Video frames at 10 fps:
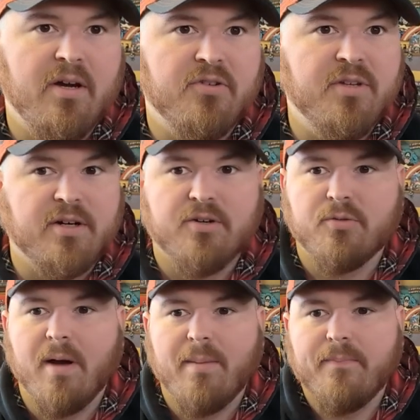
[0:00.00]
sticker
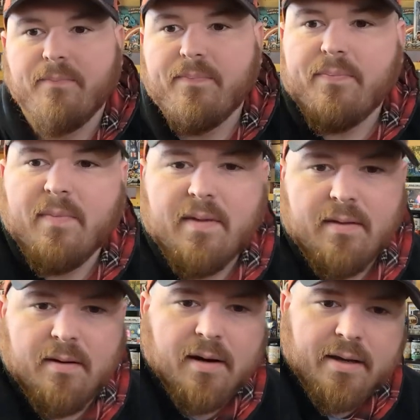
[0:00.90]
swap.
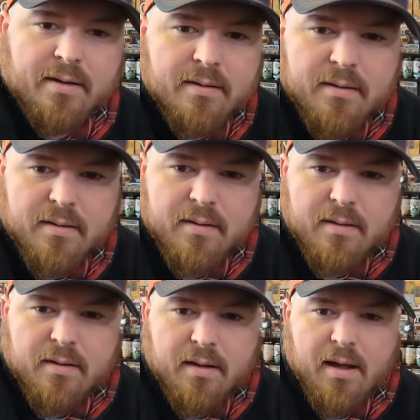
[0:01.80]
Here,
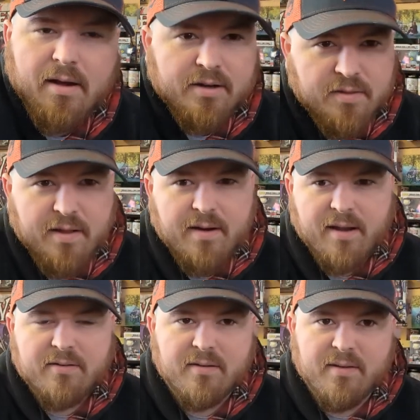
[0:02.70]
I'll get to that
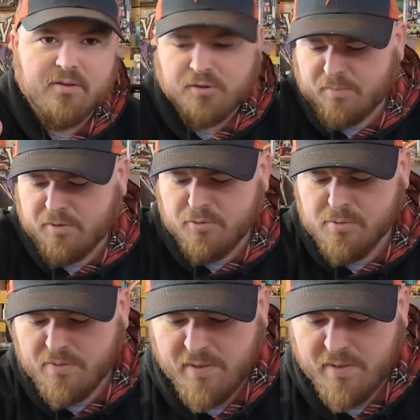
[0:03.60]
next. And there's something cool with